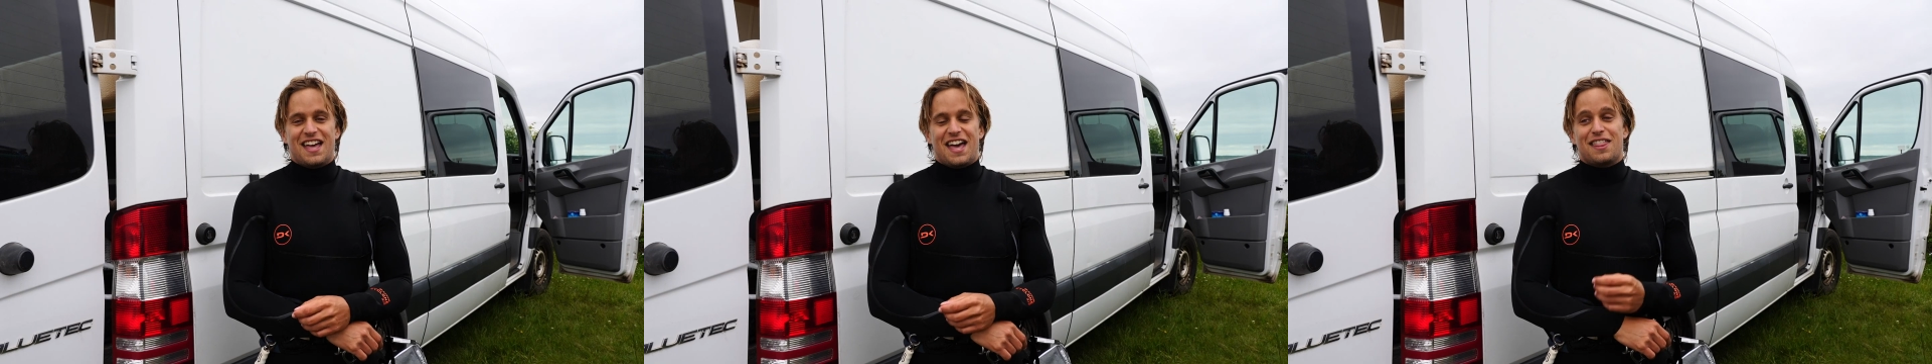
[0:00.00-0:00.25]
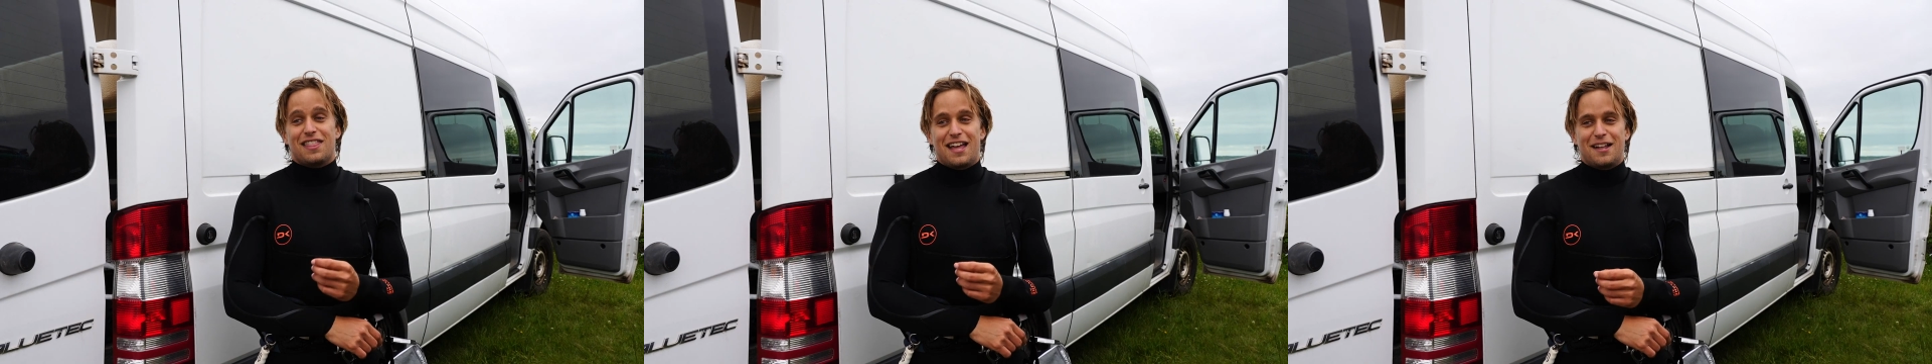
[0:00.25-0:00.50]

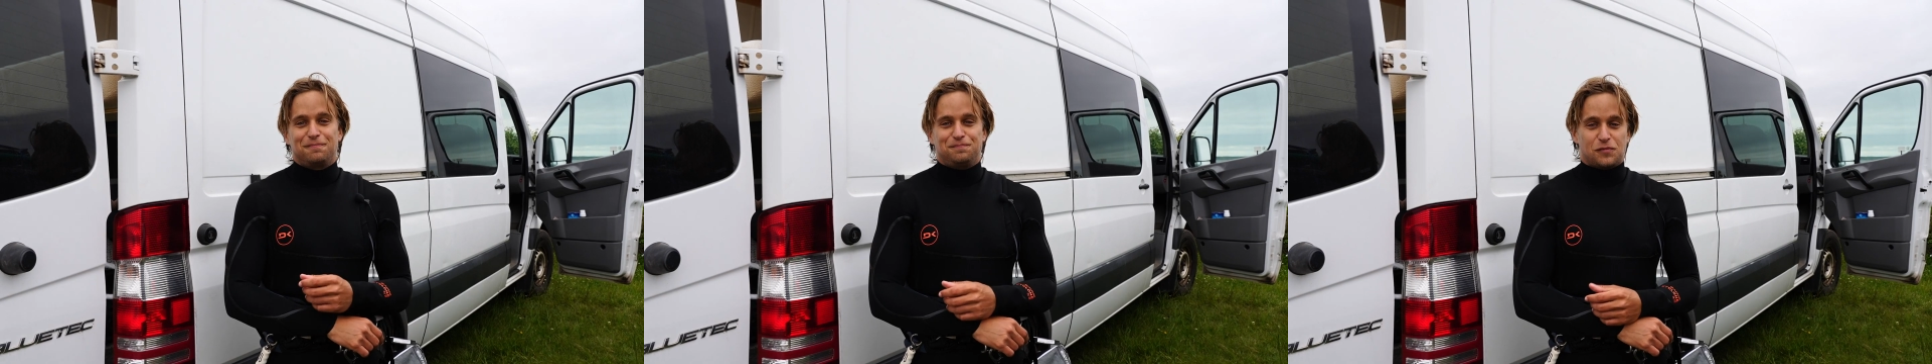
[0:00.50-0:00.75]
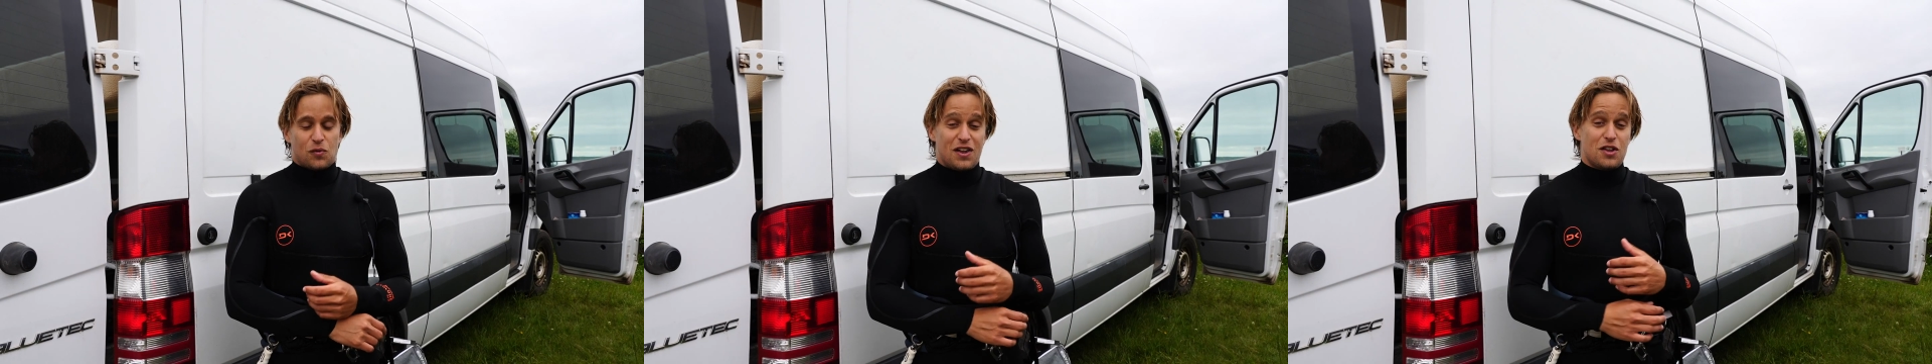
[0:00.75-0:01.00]
And then,
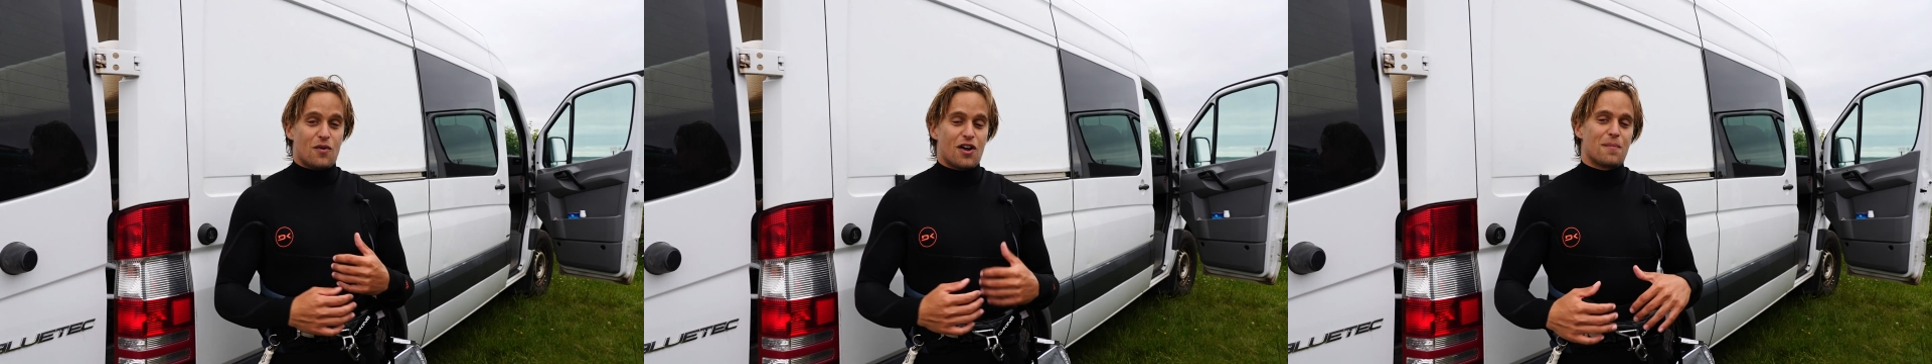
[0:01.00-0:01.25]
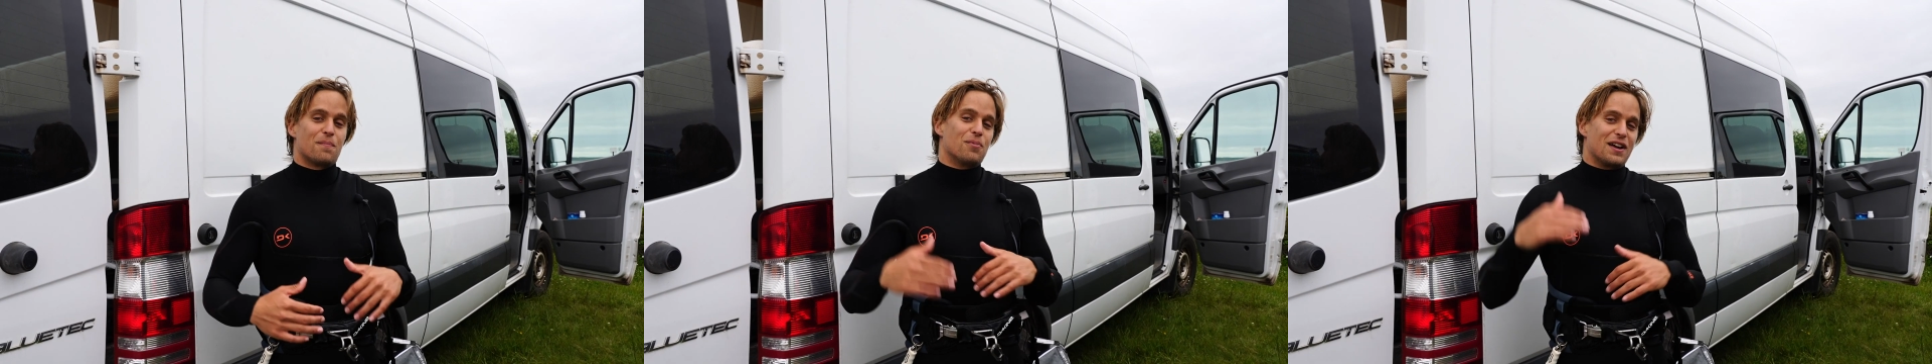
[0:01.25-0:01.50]
when you
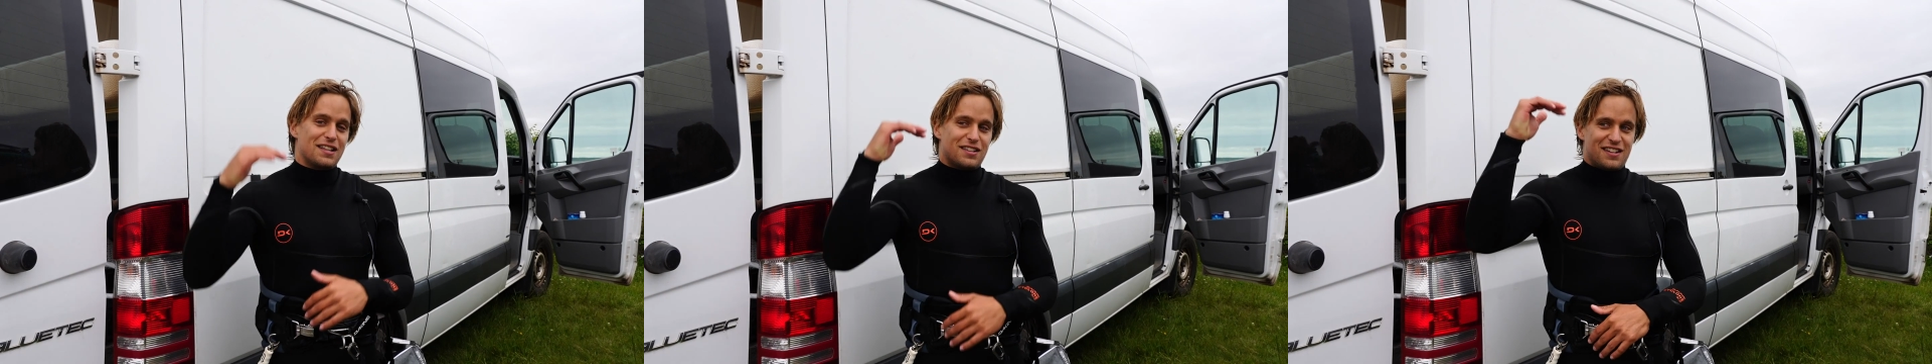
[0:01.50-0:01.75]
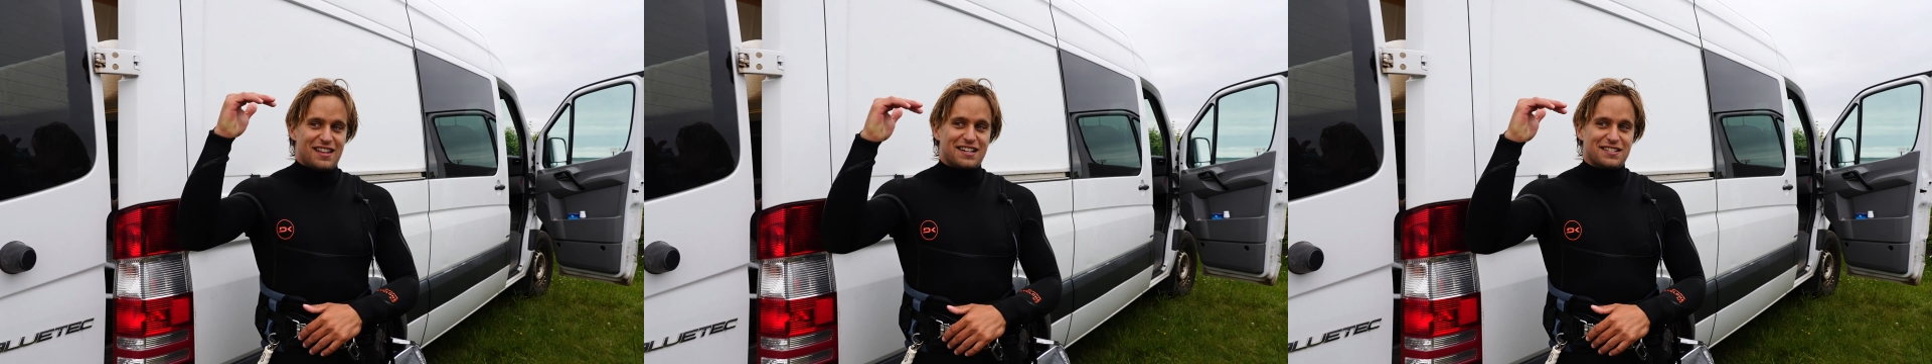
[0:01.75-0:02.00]
want to bring it
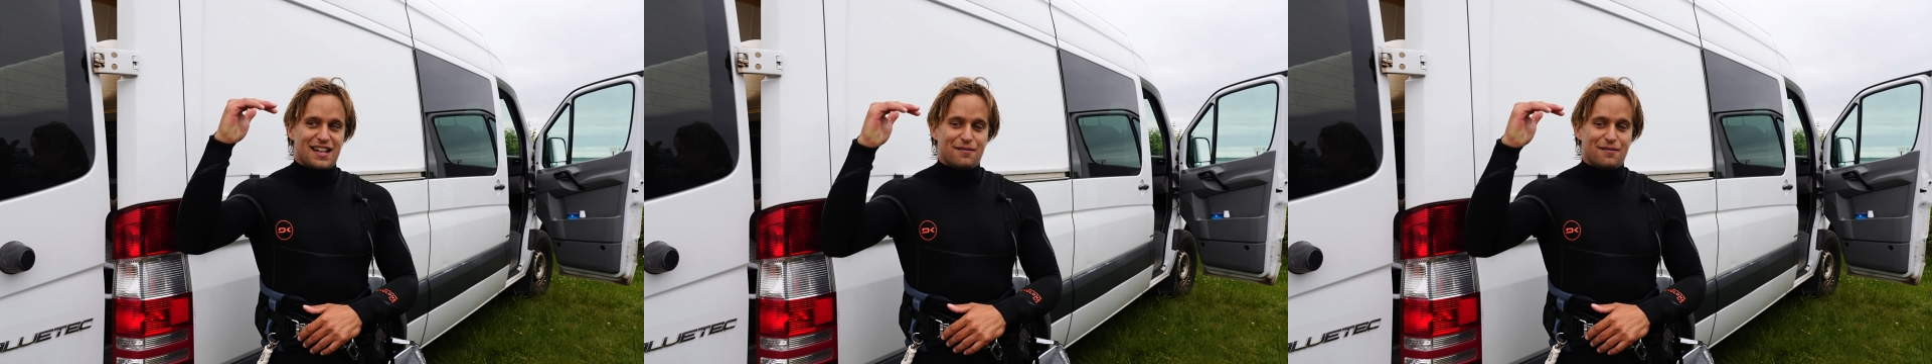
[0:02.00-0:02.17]
to the next